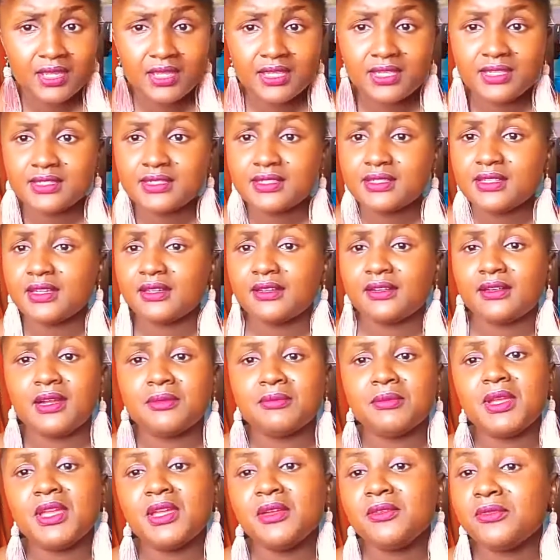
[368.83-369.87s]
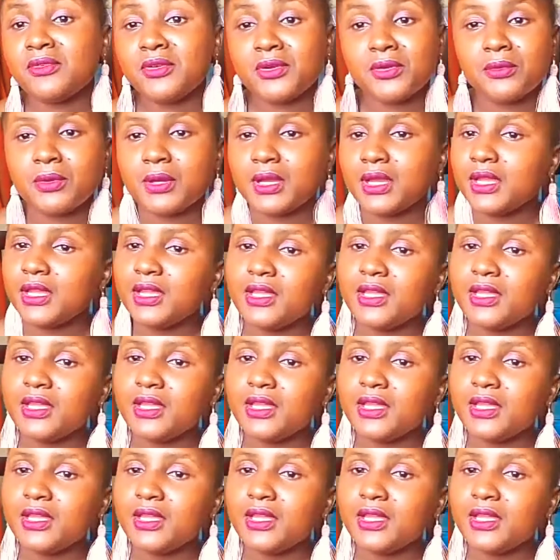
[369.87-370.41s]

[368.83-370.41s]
Instagram, everywhere.